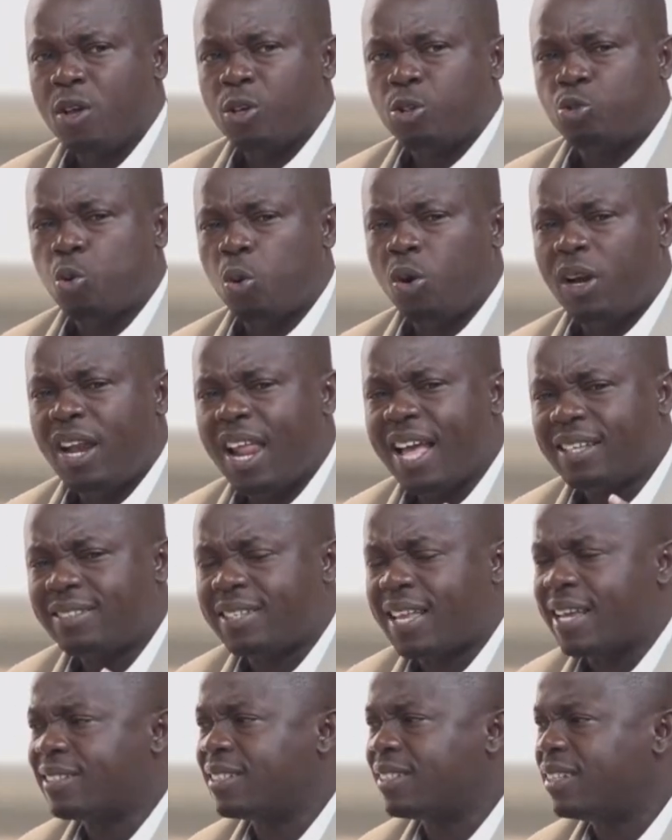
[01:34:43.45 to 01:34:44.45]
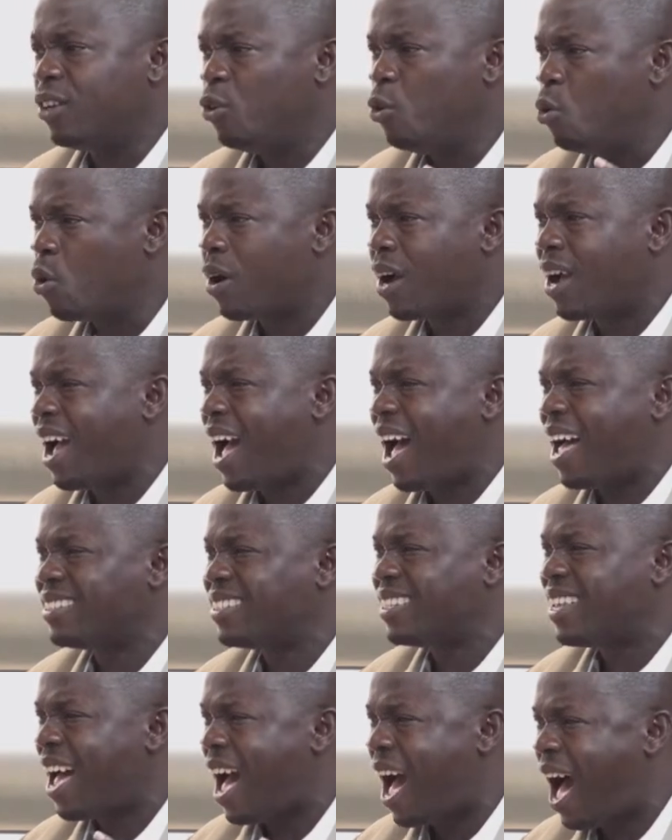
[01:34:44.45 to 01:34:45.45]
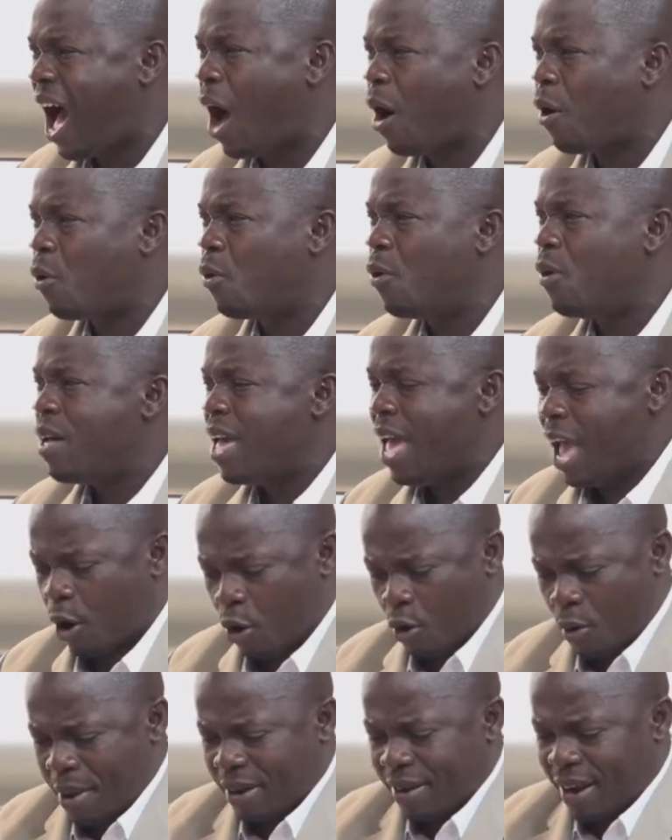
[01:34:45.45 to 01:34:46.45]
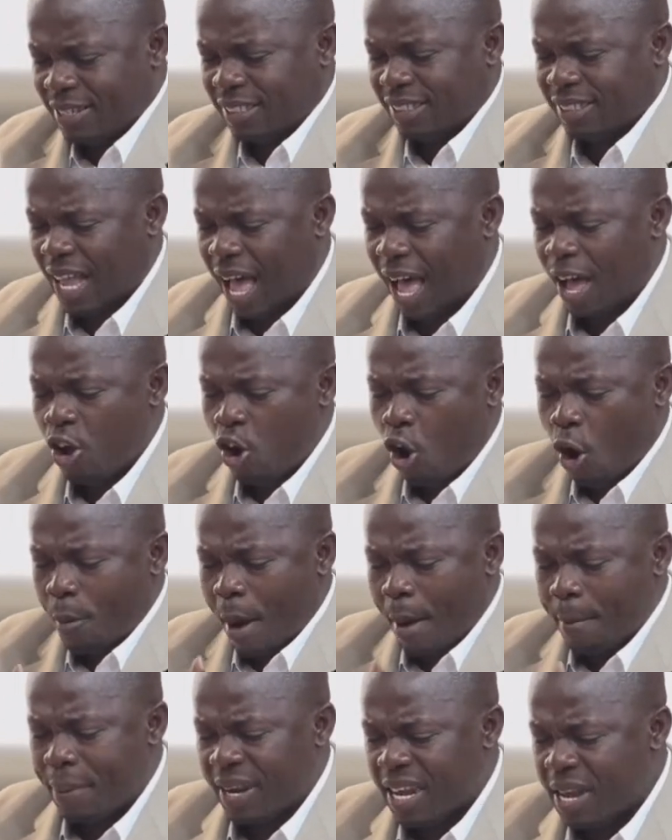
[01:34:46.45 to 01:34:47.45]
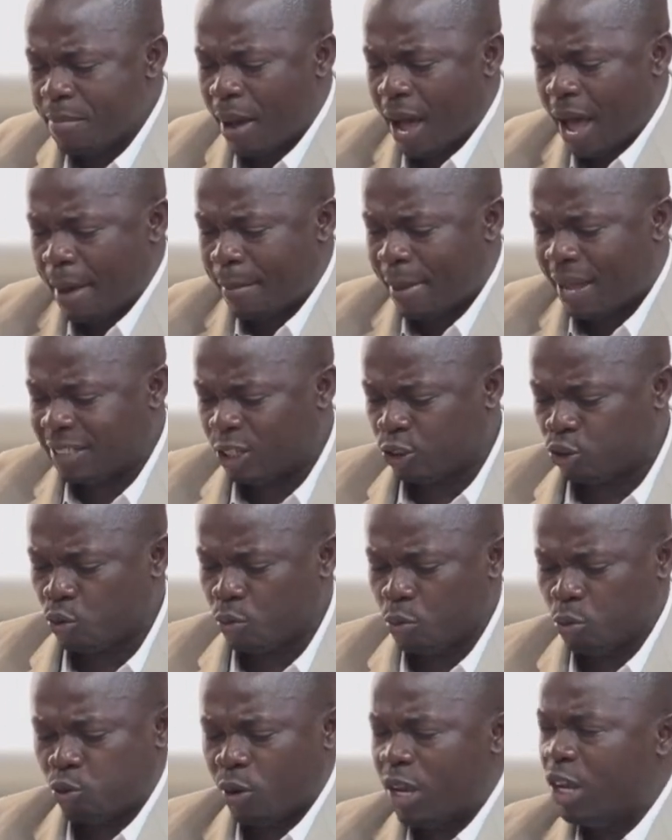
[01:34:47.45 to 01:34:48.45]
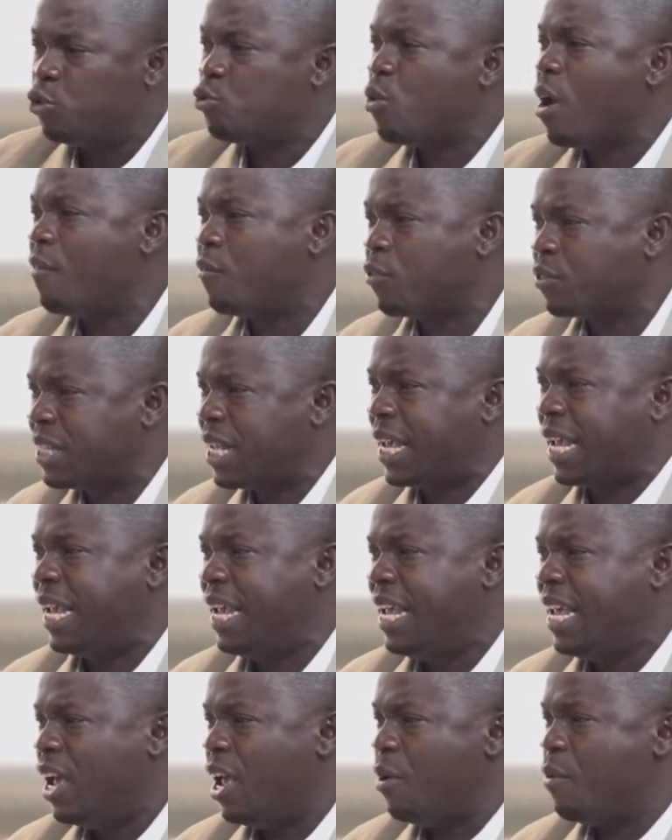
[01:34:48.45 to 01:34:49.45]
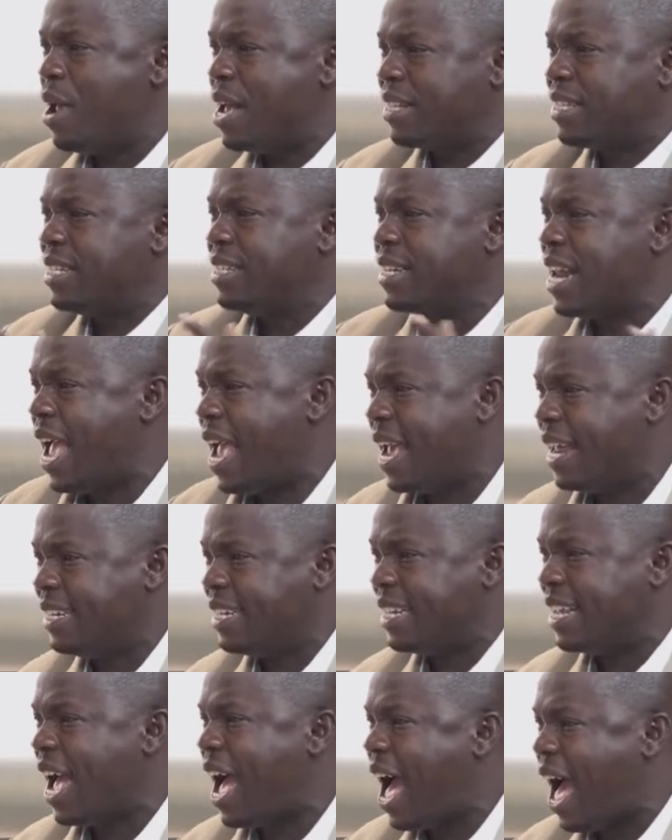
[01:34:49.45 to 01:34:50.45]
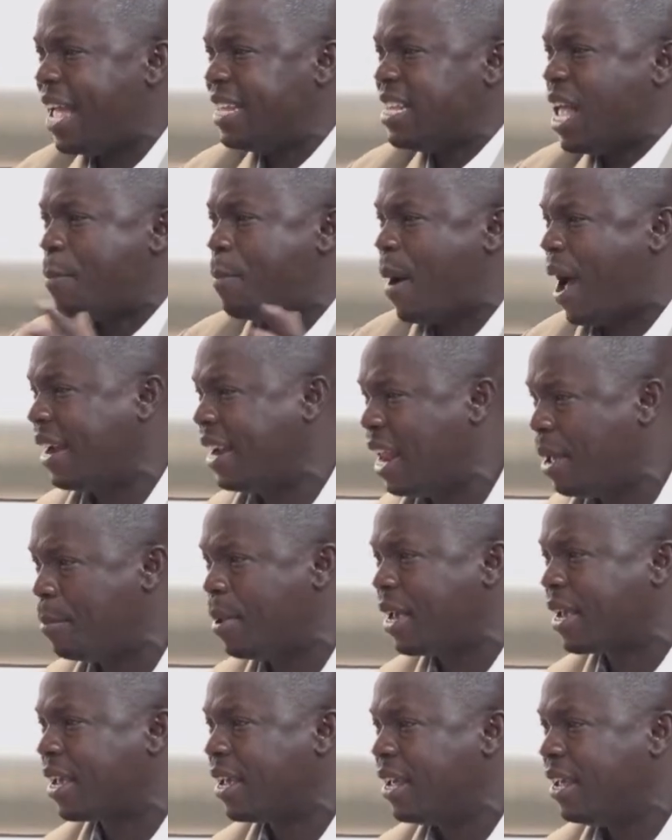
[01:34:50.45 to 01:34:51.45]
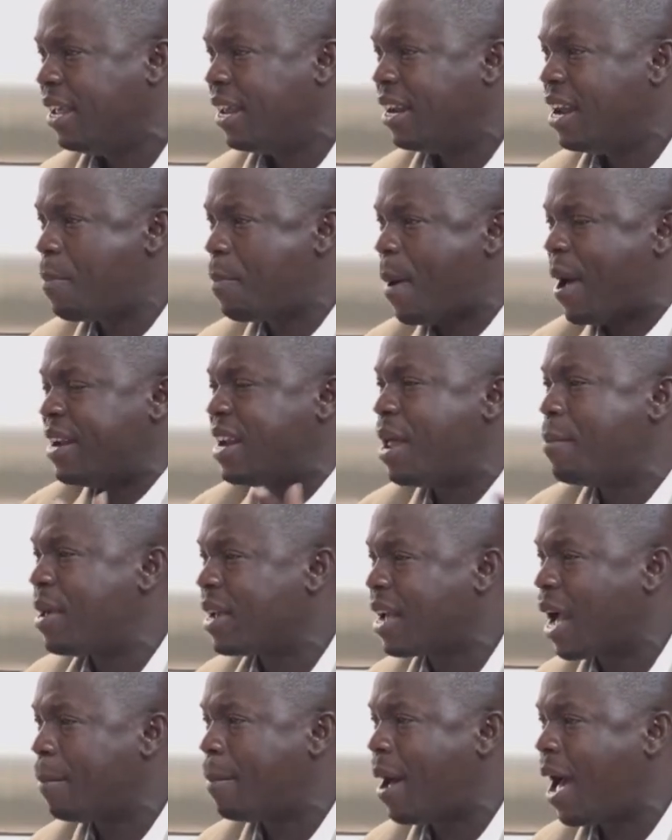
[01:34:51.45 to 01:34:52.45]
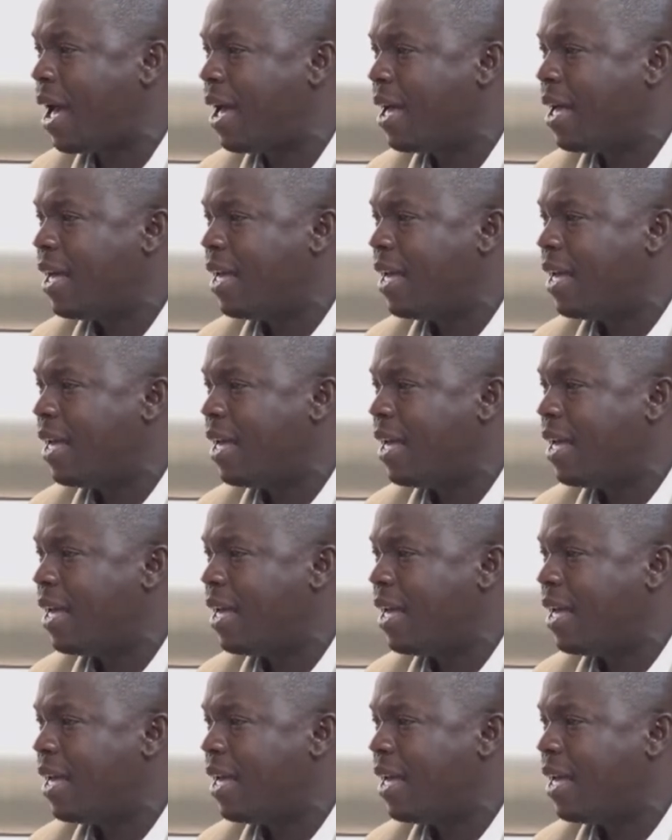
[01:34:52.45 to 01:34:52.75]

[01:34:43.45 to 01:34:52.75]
So let us look at how economic crisis are. Oman Penny Muhammad, you 2012, say, and we are seeing Nayade, ah, in your pandemic, ne pandemic, Abba.